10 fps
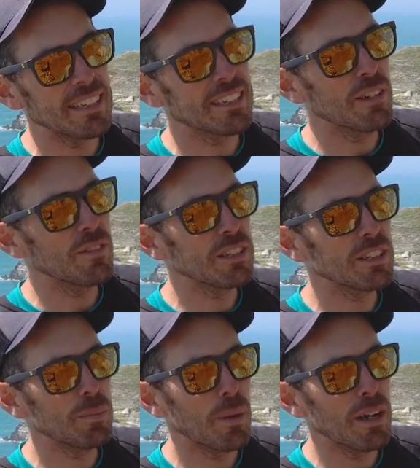yourself
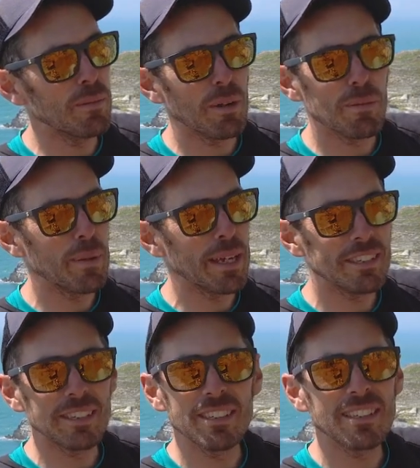inspired by
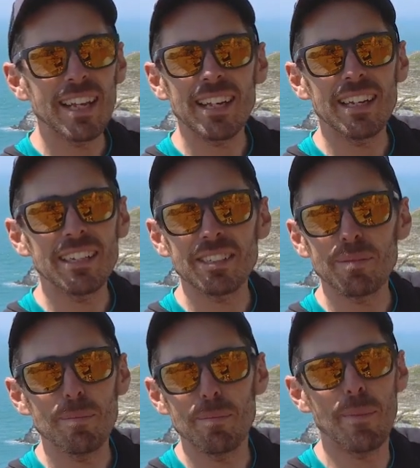pictures, tick lists,
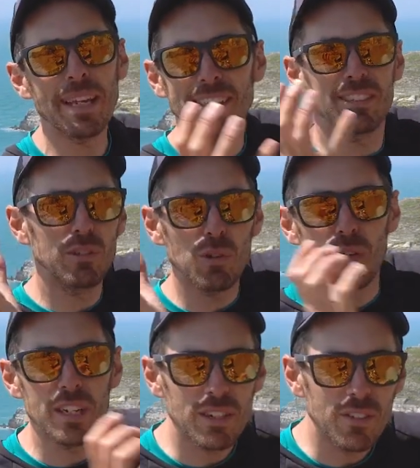make
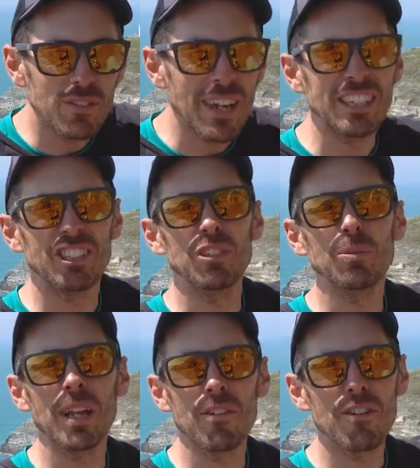stories of adventures,
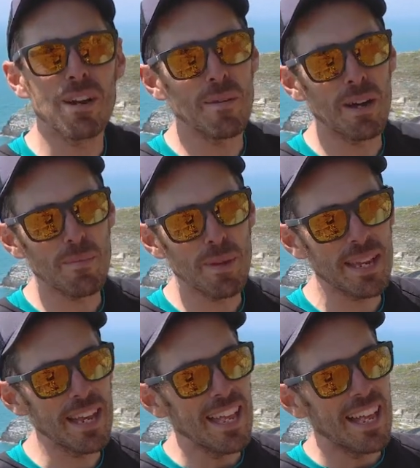whatever it might
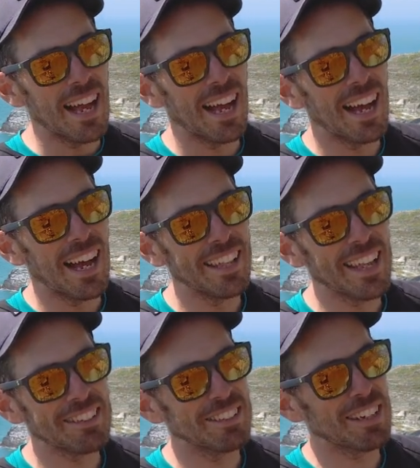be, and
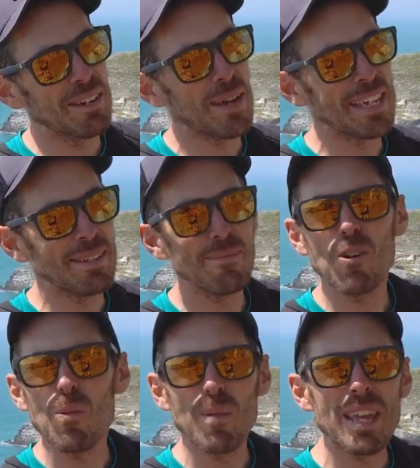that's just going to make it
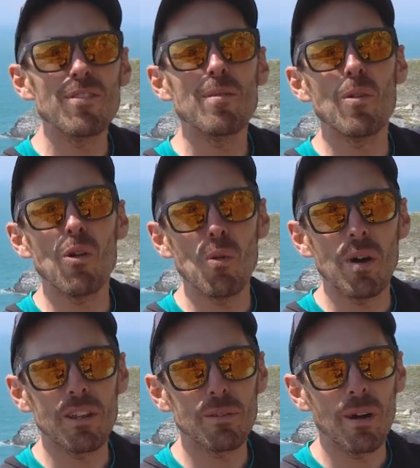even more
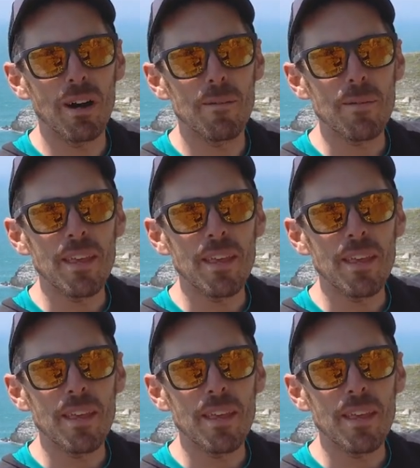worthwhile.